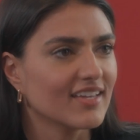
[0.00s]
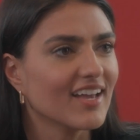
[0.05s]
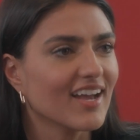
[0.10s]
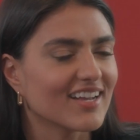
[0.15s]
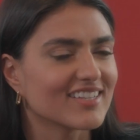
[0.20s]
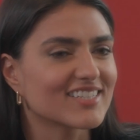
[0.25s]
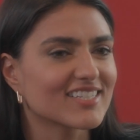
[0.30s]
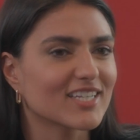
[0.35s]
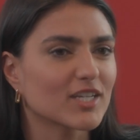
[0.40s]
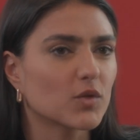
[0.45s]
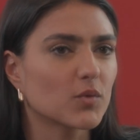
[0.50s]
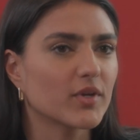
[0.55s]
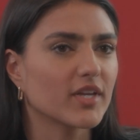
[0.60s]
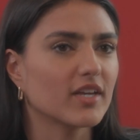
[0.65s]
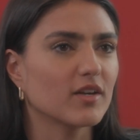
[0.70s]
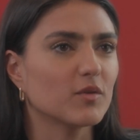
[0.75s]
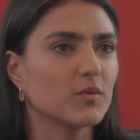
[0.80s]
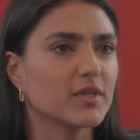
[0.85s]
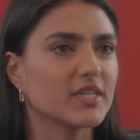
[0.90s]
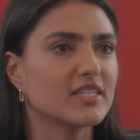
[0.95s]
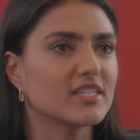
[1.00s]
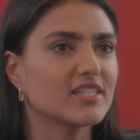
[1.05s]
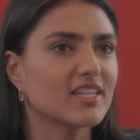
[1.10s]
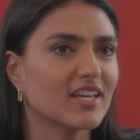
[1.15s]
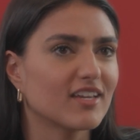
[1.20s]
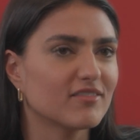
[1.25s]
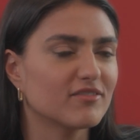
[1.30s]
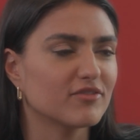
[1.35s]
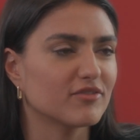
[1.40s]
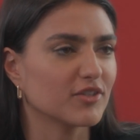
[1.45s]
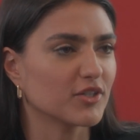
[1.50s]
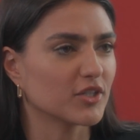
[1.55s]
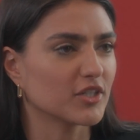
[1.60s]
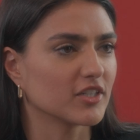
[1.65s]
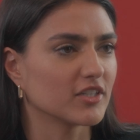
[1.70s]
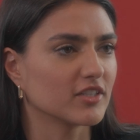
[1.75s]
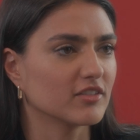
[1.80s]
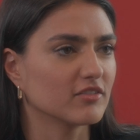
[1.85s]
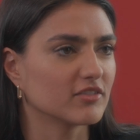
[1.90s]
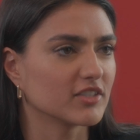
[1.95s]
Yeah, it's like we save
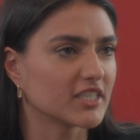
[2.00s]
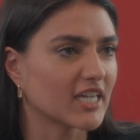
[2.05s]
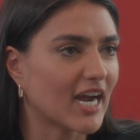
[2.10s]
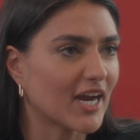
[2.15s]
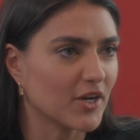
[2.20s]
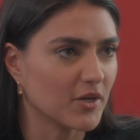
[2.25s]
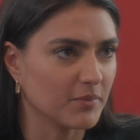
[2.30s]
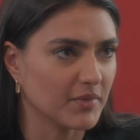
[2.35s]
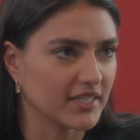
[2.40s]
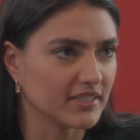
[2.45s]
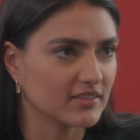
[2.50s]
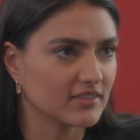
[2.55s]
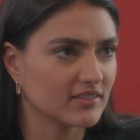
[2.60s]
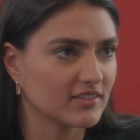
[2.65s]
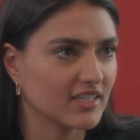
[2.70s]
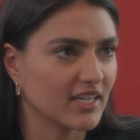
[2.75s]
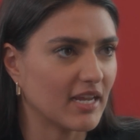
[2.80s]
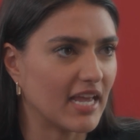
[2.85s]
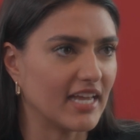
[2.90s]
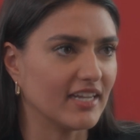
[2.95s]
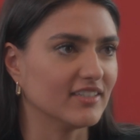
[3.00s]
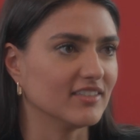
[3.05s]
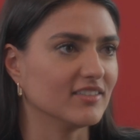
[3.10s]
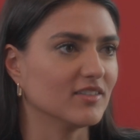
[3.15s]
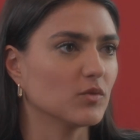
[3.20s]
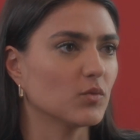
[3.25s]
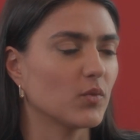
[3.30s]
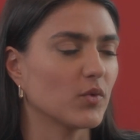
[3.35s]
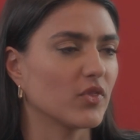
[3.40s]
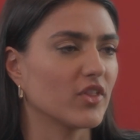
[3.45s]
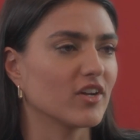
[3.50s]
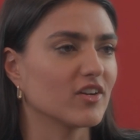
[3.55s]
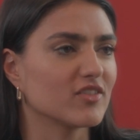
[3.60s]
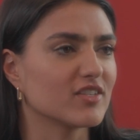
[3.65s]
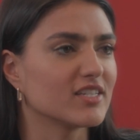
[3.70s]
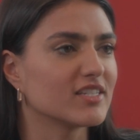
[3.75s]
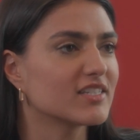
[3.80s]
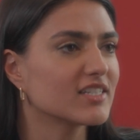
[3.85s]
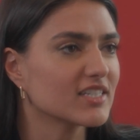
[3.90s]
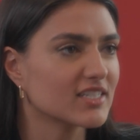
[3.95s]
for retirement, and there are
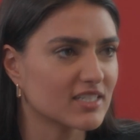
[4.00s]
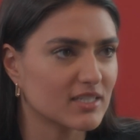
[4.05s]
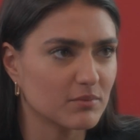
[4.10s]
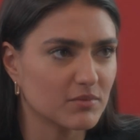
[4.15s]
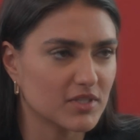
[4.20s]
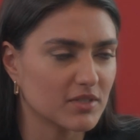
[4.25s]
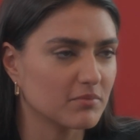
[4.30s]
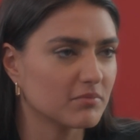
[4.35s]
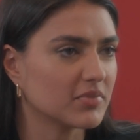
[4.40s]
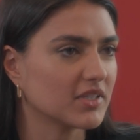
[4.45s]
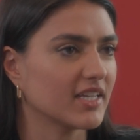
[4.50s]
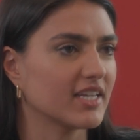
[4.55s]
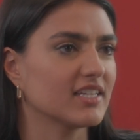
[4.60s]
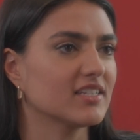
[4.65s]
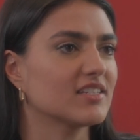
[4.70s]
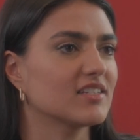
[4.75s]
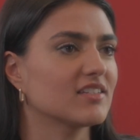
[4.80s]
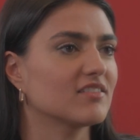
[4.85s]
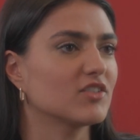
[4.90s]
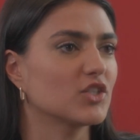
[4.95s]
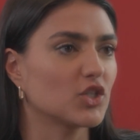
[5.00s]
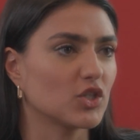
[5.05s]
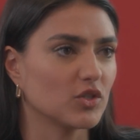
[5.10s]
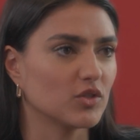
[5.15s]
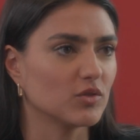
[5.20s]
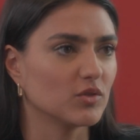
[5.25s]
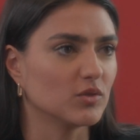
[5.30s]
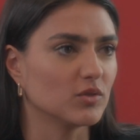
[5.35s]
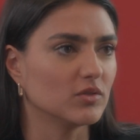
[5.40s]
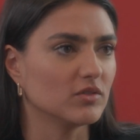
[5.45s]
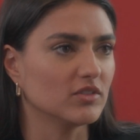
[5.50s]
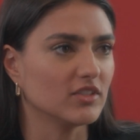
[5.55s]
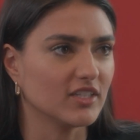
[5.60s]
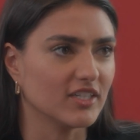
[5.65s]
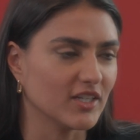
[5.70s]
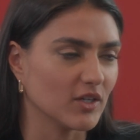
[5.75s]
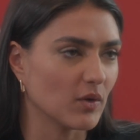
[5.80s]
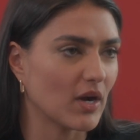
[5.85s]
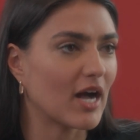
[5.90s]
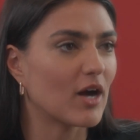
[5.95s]
these systems in place to,
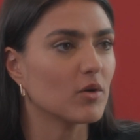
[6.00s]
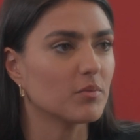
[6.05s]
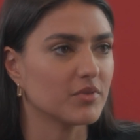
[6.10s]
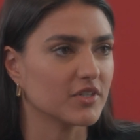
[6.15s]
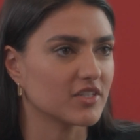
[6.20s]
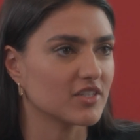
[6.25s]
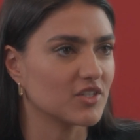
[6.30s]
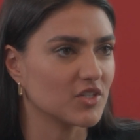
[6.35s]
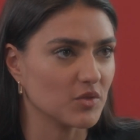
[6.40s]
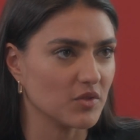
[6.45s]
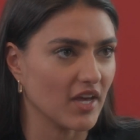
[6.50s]
help us do